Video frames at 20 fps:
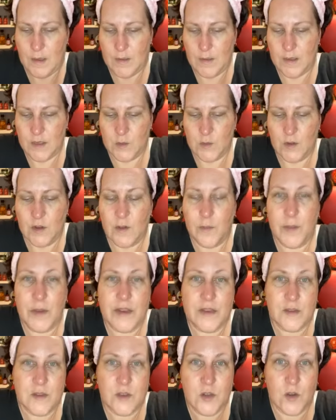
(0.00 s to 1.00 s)
This would have
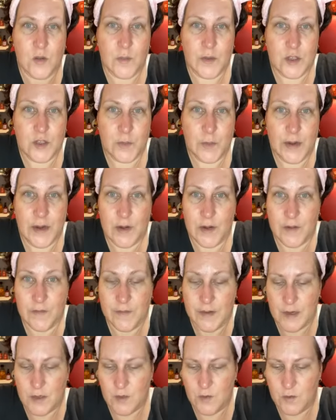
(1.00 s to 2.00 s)
been so much better if
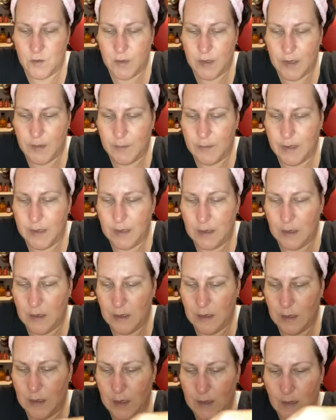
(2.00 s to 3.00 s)
I do it at my
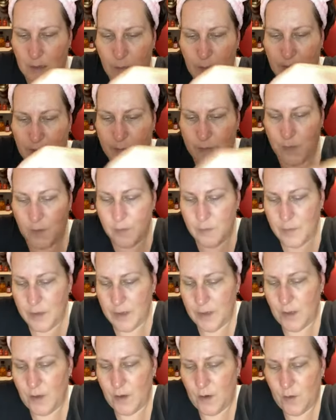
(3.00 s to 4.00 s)
in the bathroom,
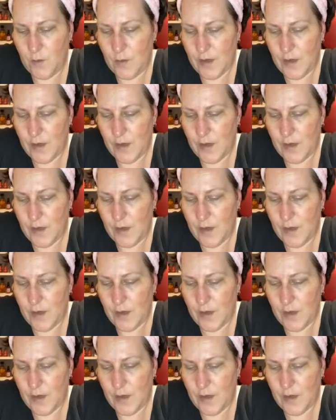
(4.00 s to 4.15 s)
but you know